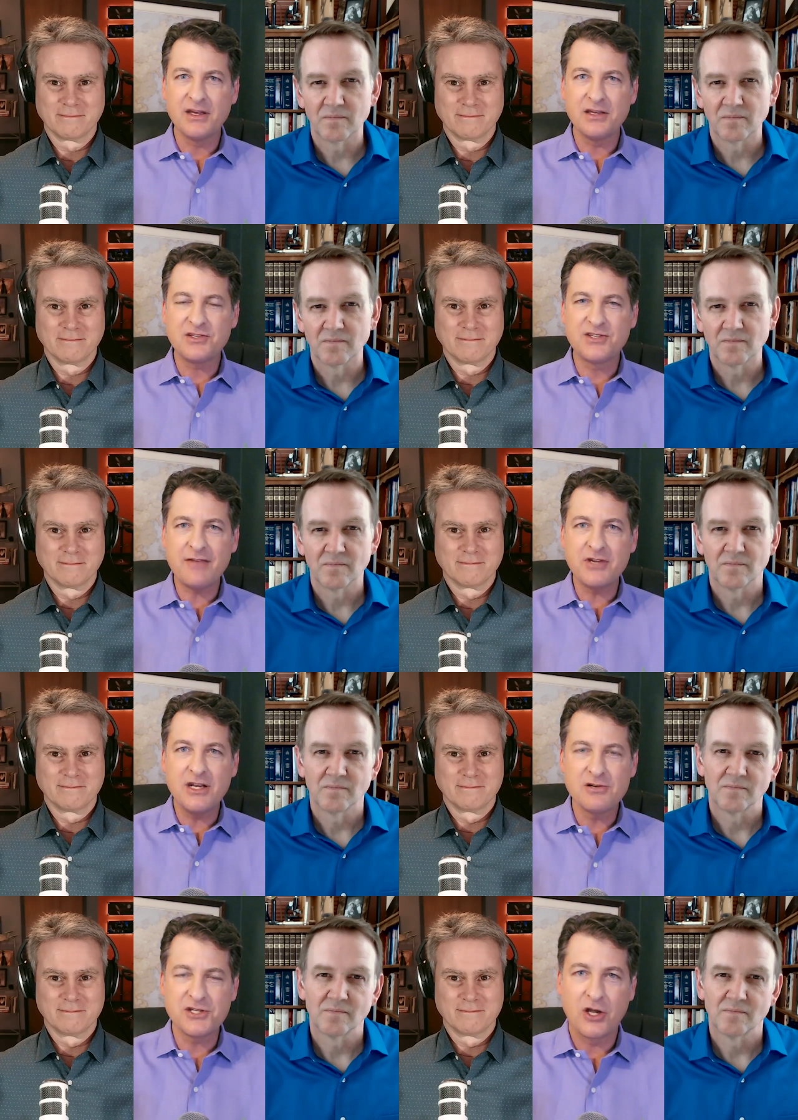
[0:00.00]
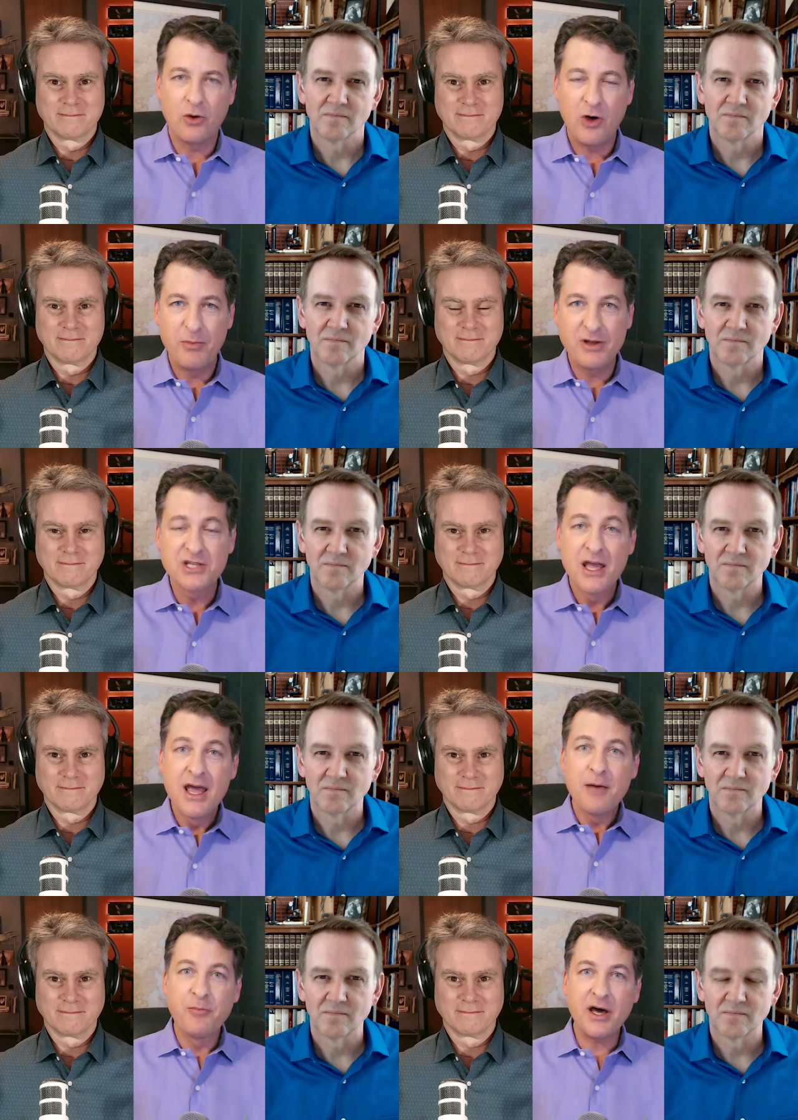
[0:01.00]
Speaker 1: seven years ago, almost.
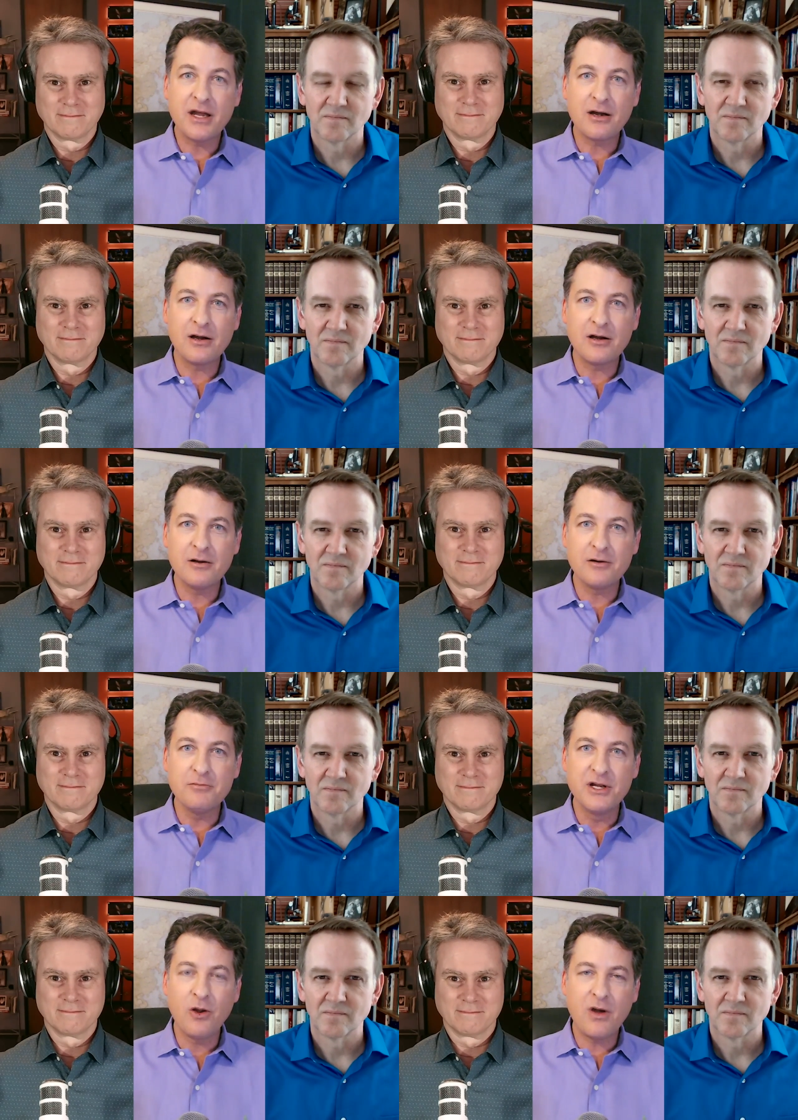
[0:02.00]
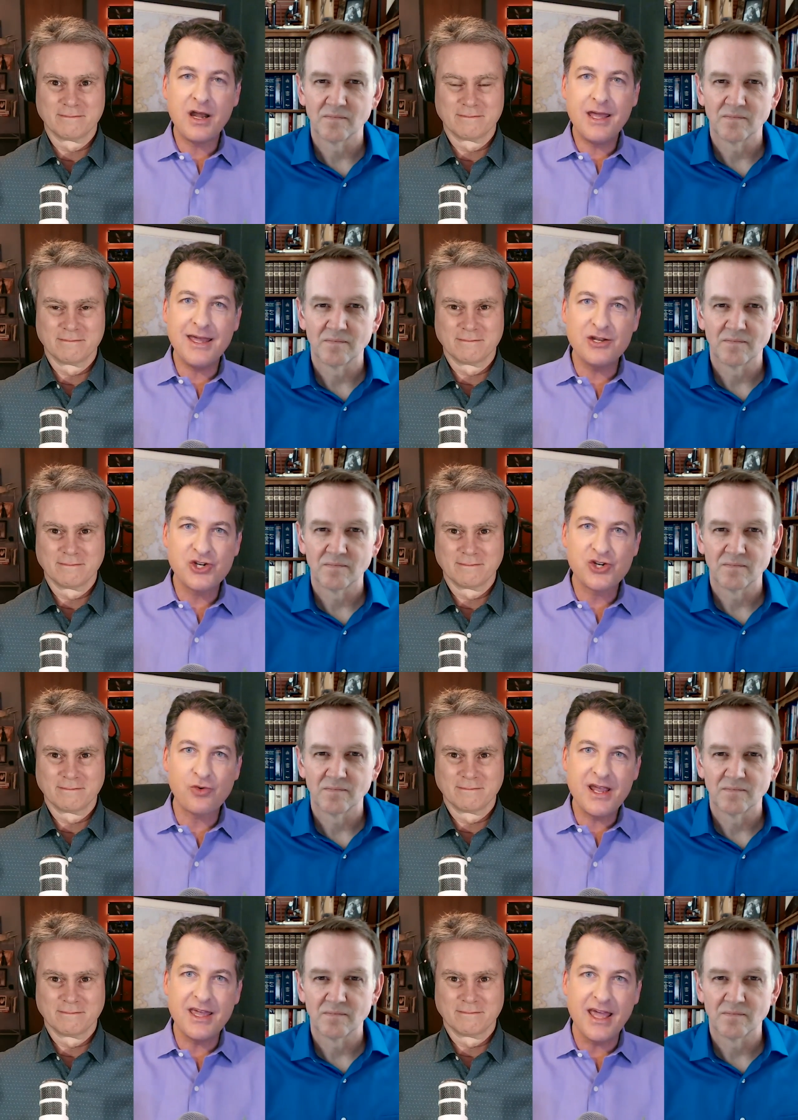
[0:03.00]
But her minority is
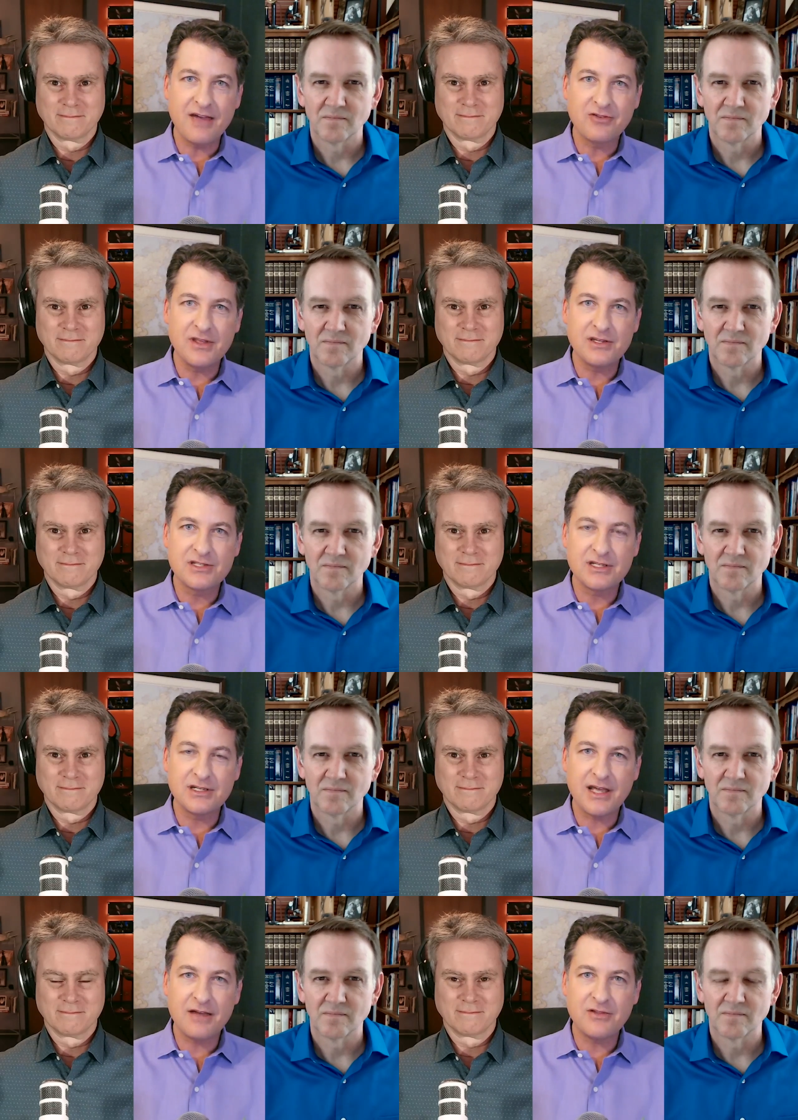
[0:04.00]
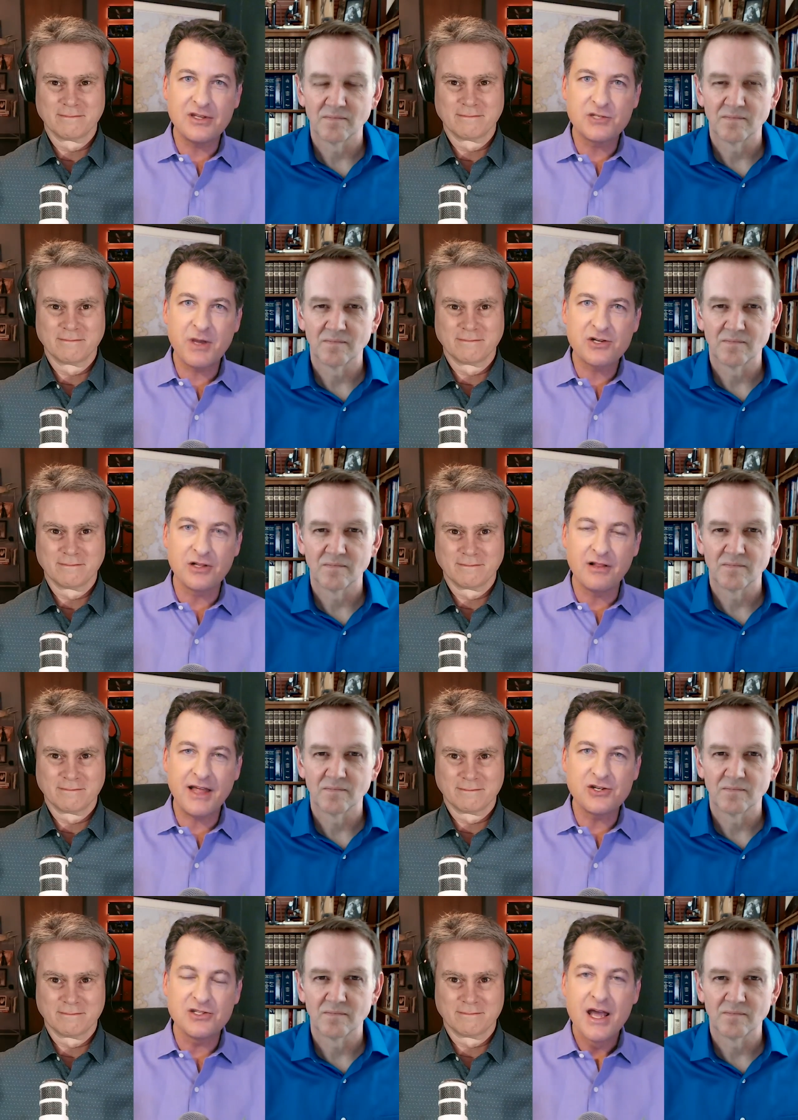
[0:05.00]
shrinking after these after these special
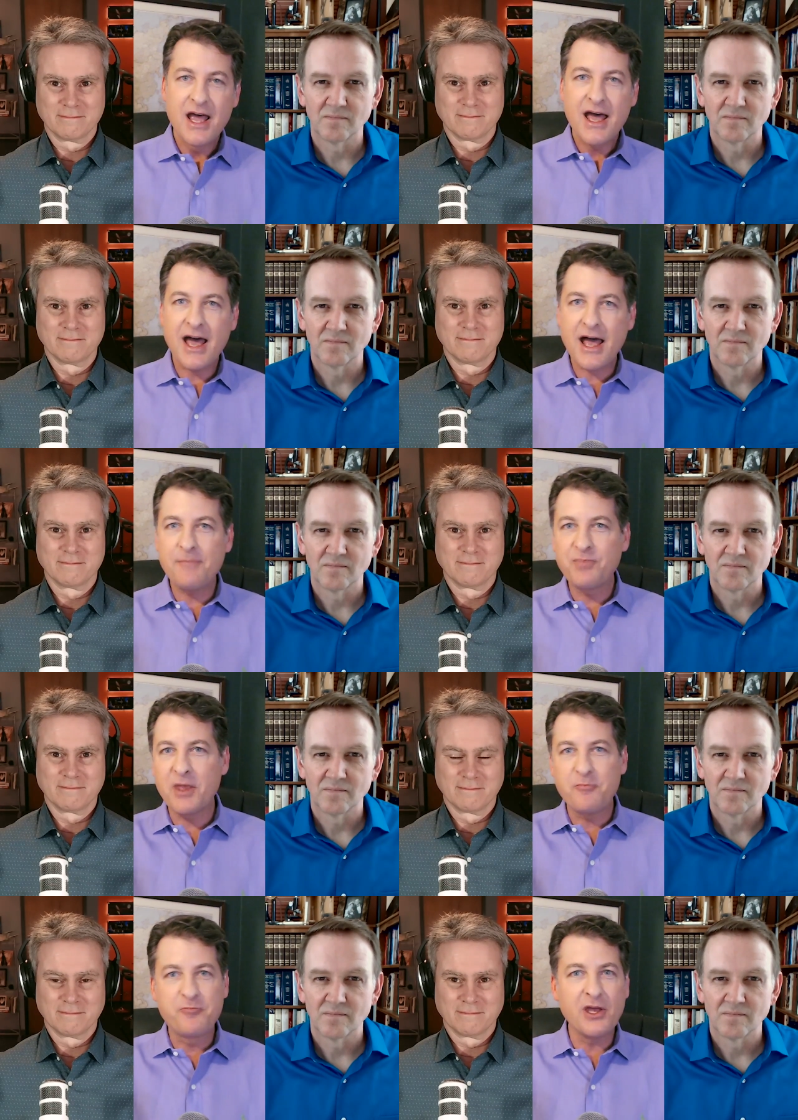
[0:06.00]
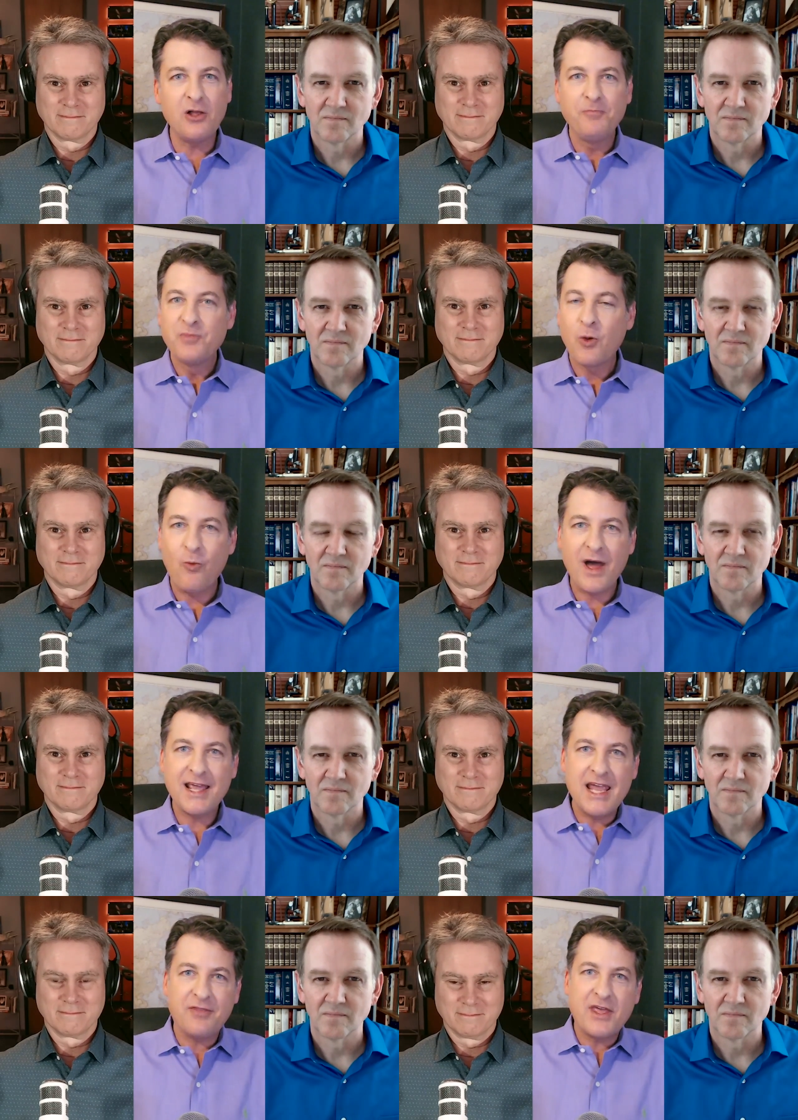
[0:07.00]
elections. Bill, why
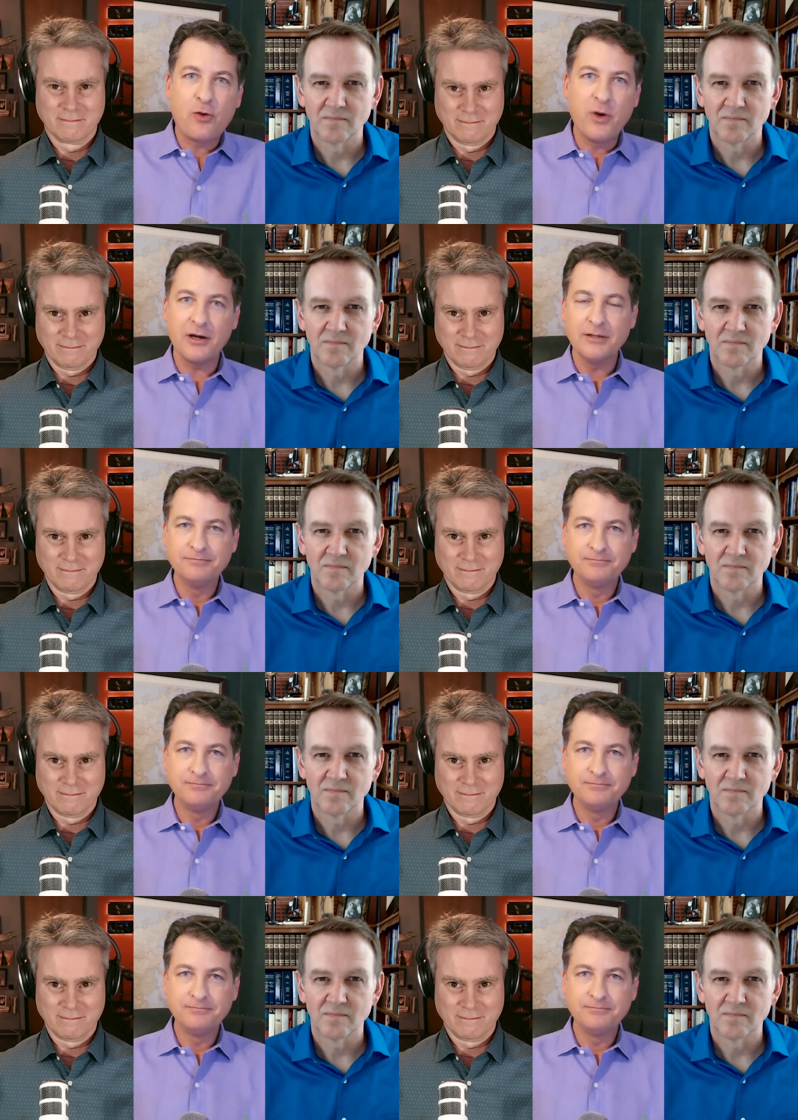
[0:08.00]
can't they quit her?